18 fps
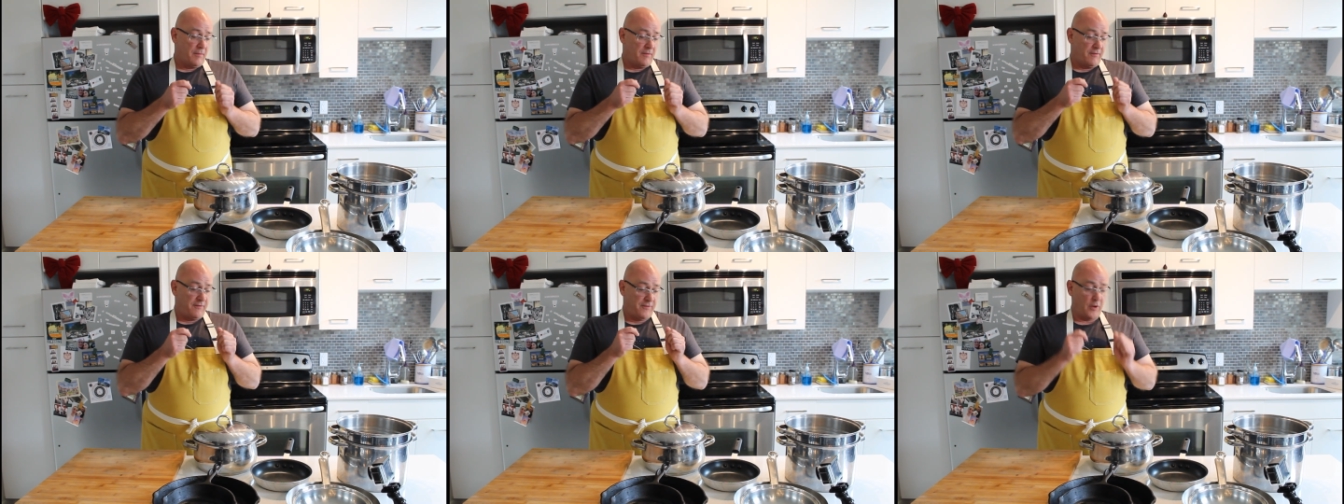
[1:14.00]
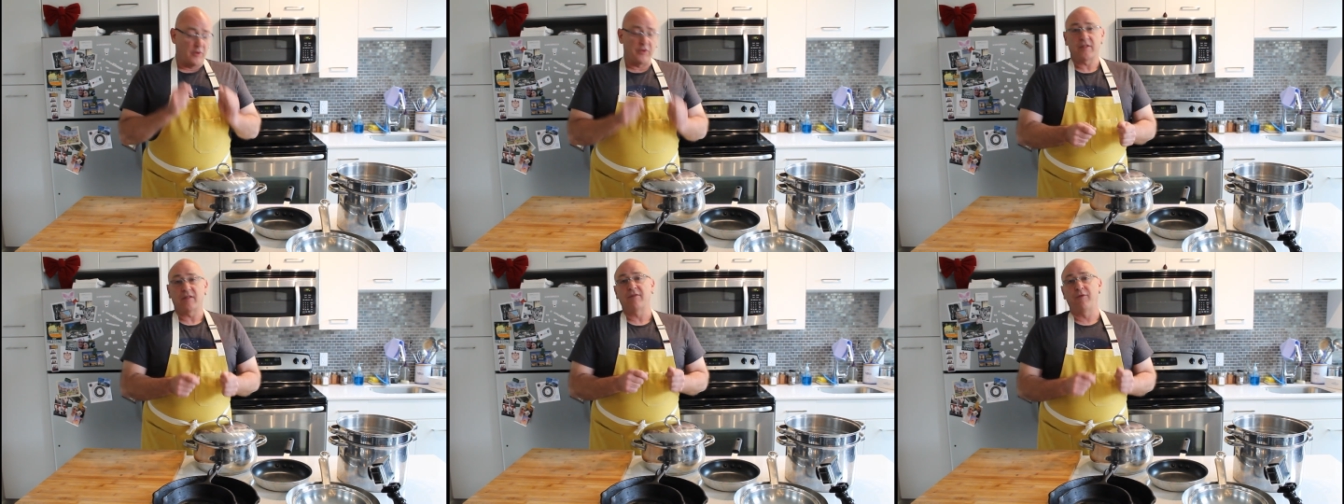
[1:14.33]

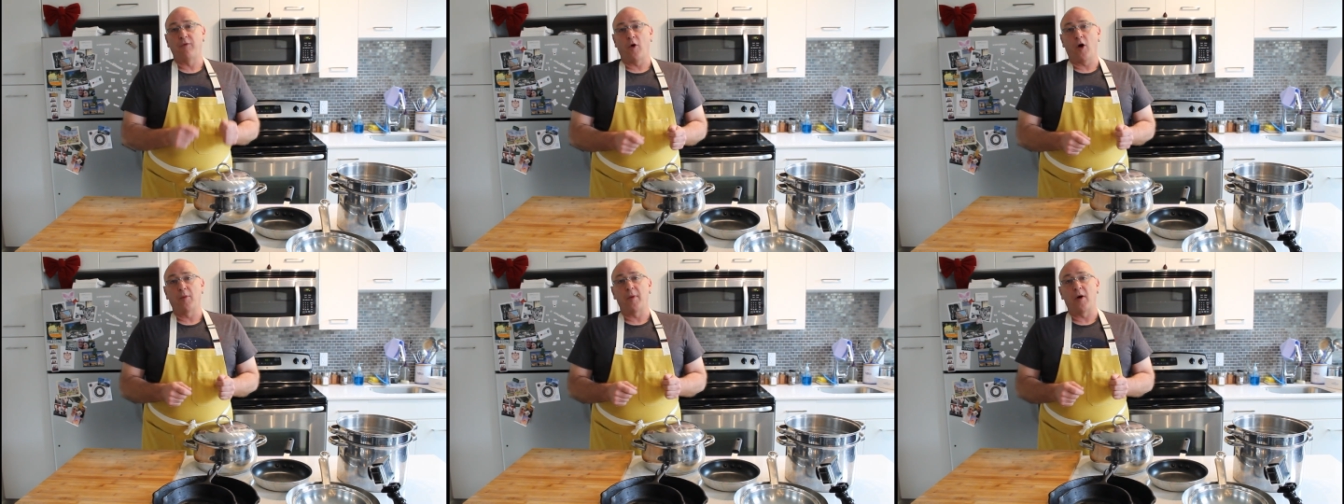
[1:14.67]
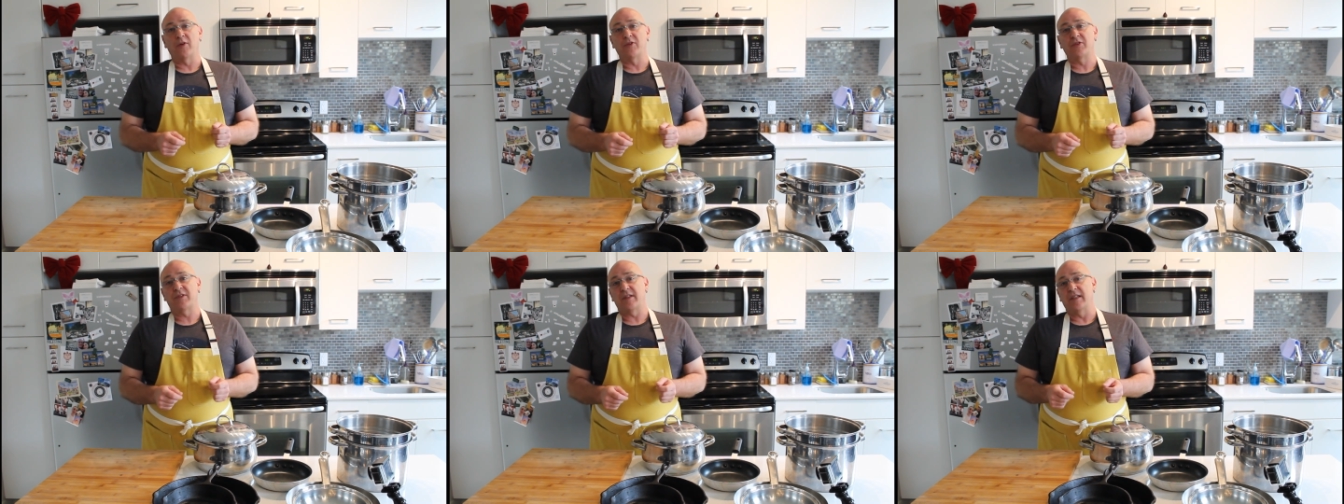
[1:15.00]
first and
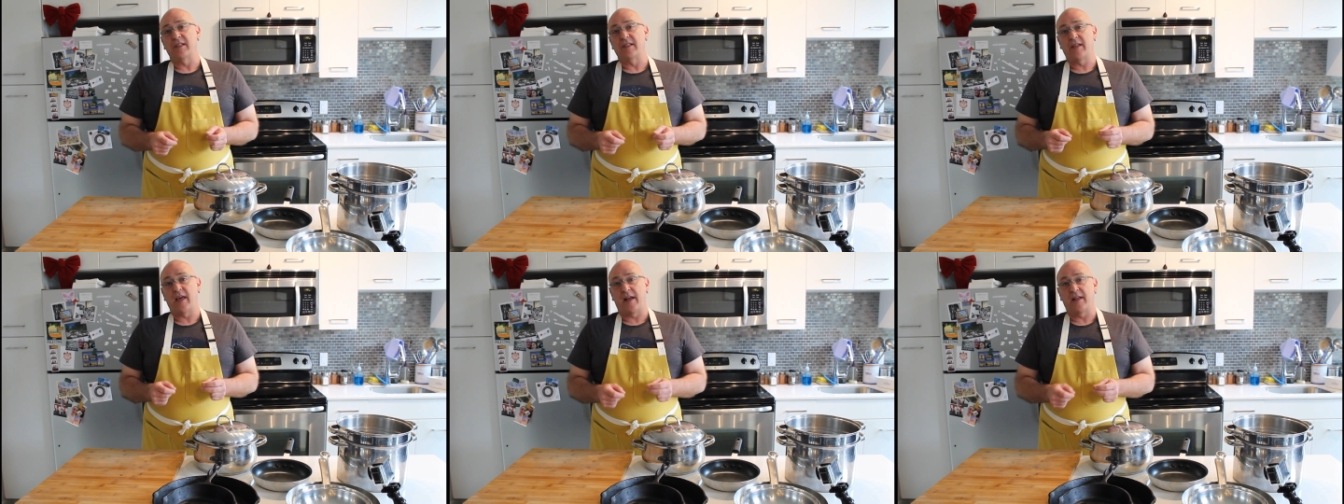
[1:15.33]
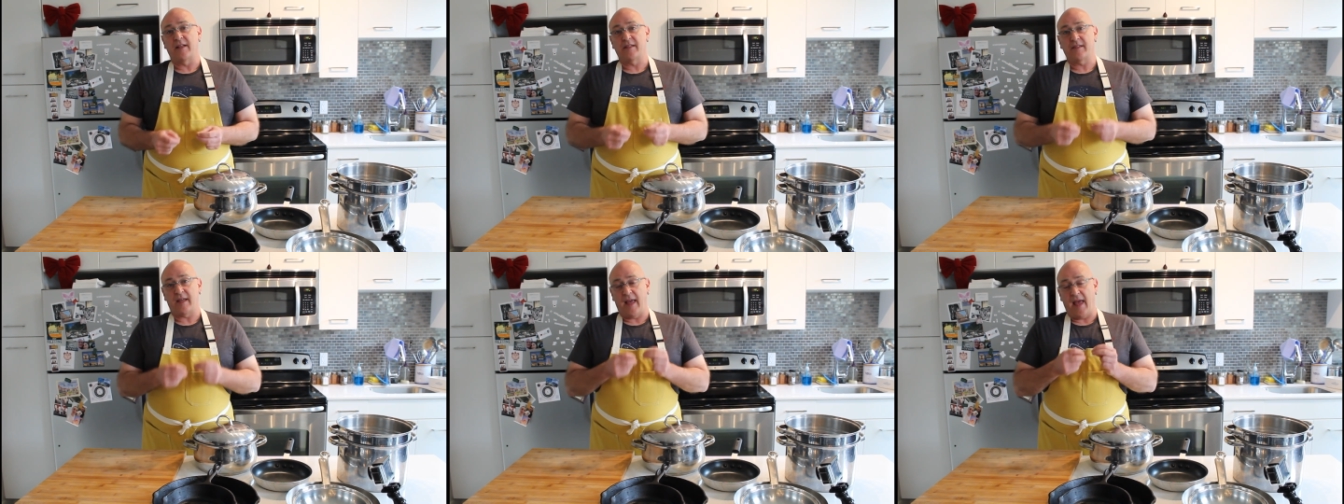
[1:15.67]
foremost, is that
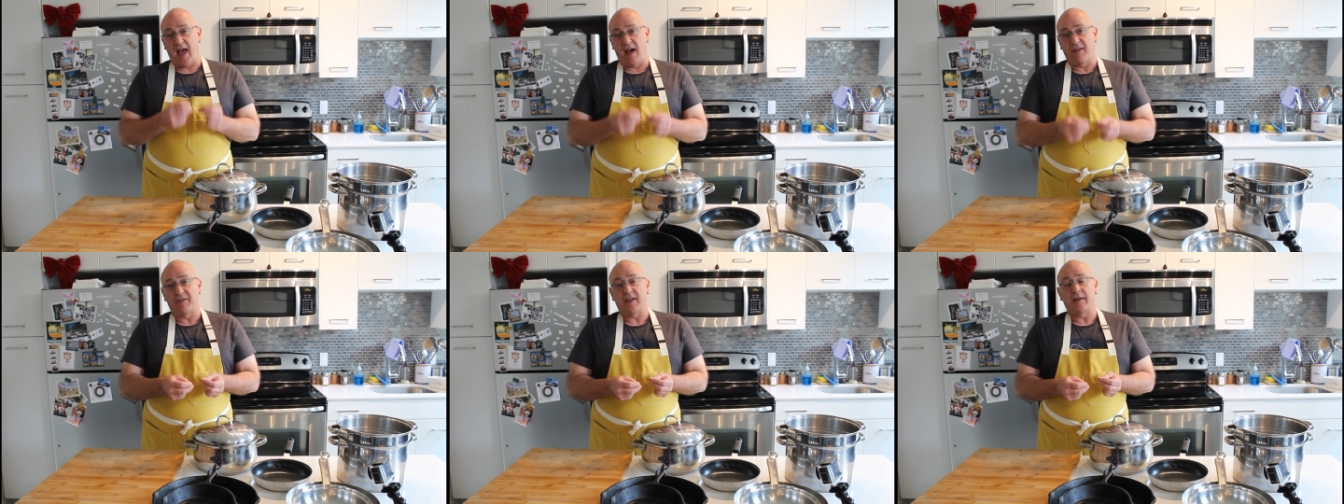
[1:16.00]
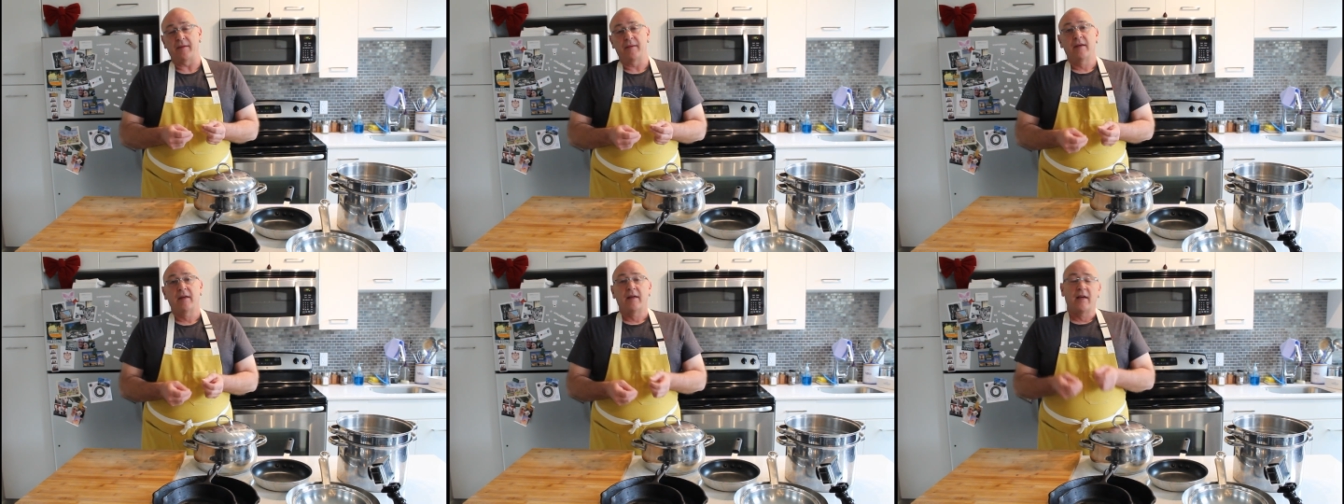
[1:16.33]
it's heavy,
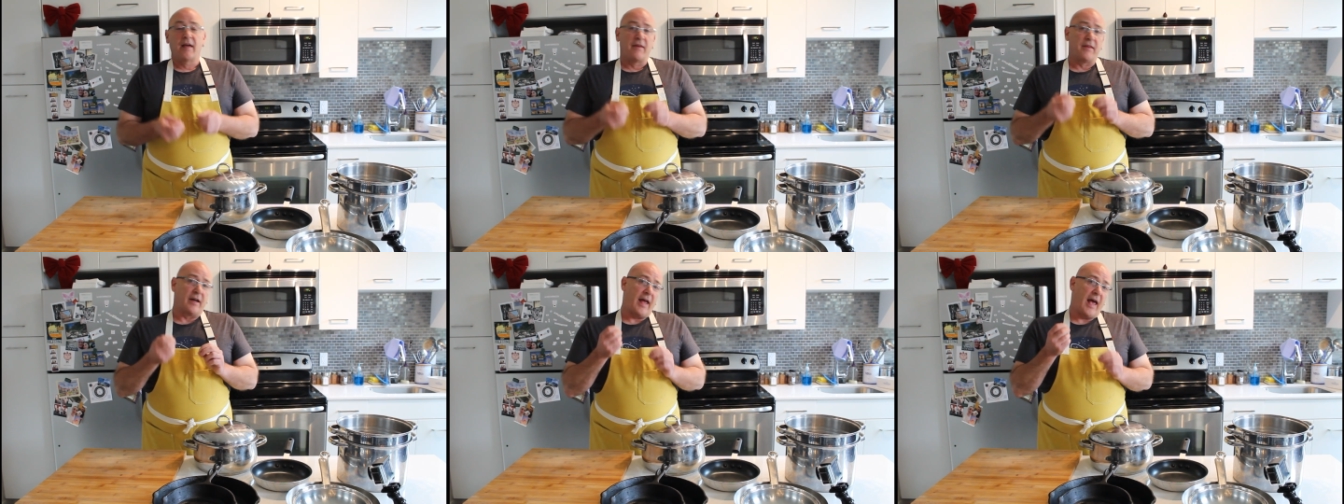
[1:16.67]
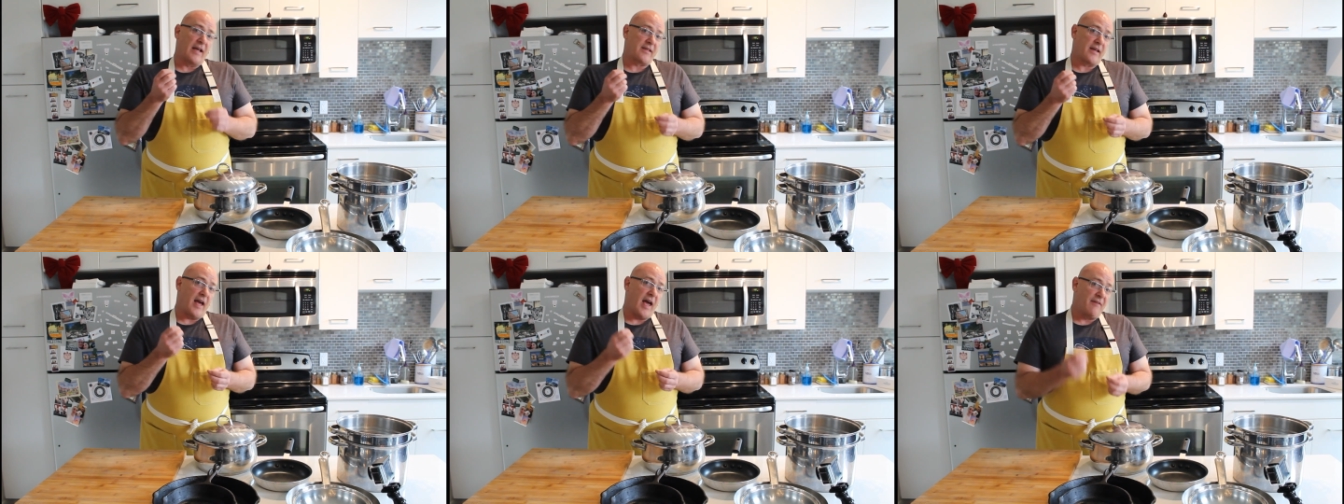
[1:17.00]
that it
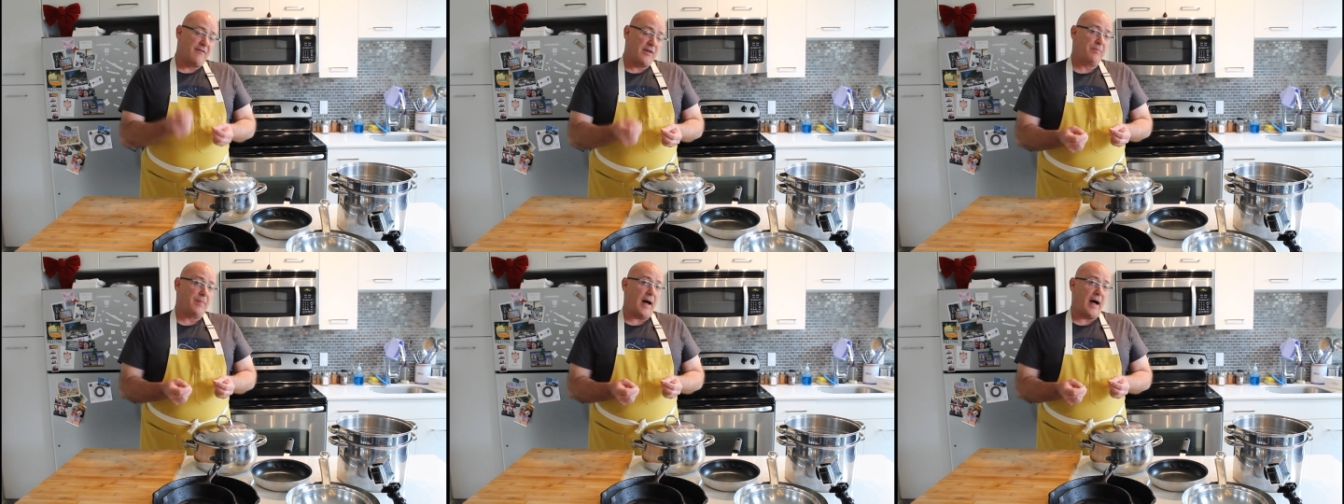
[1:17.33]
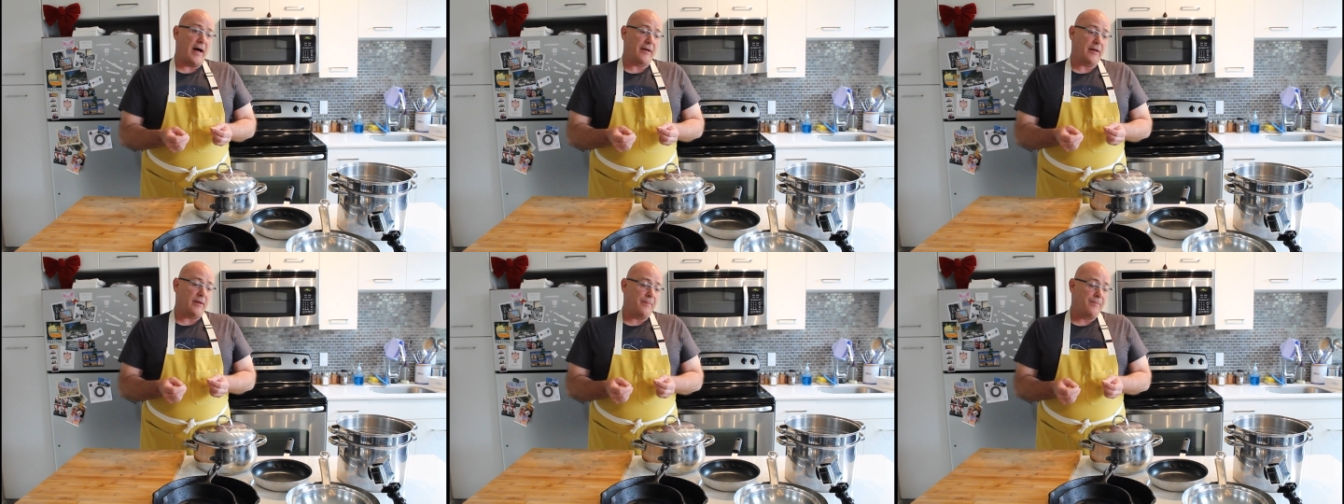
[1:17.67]
has a heavy
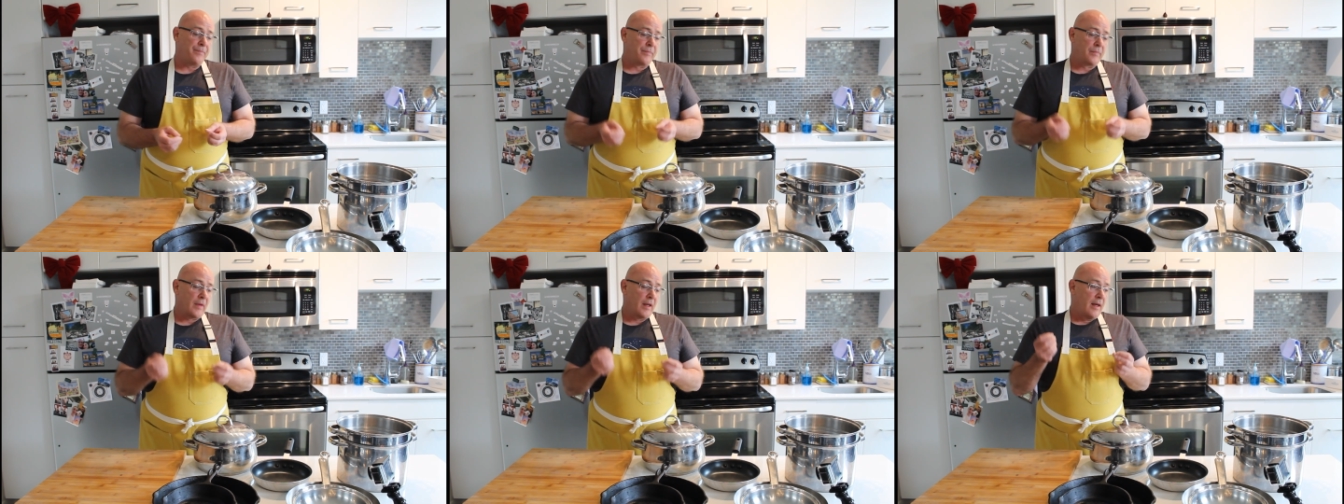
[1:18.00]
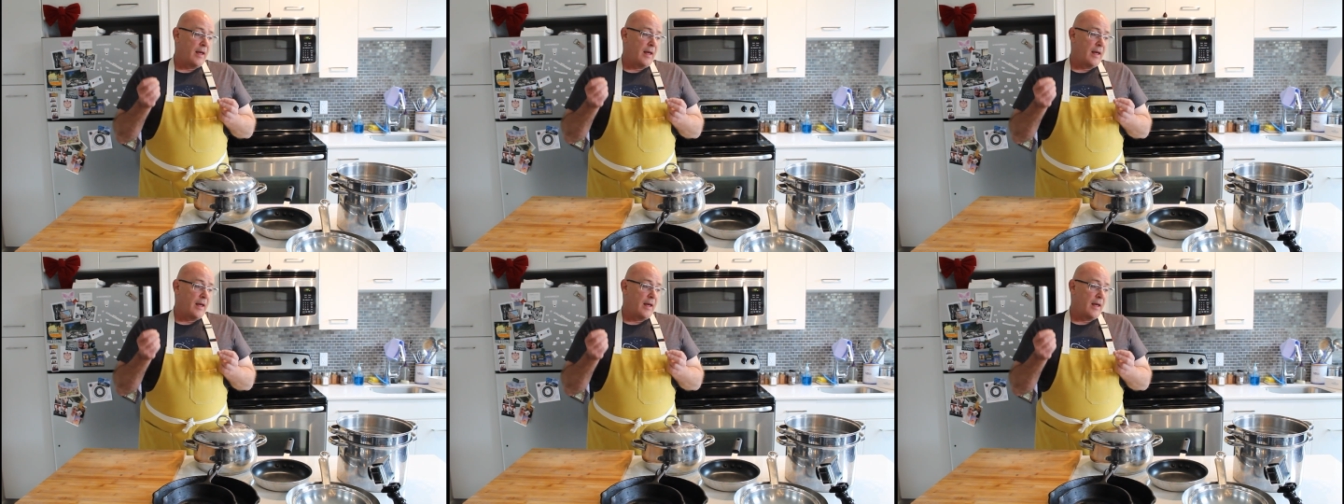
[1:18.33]
bottom,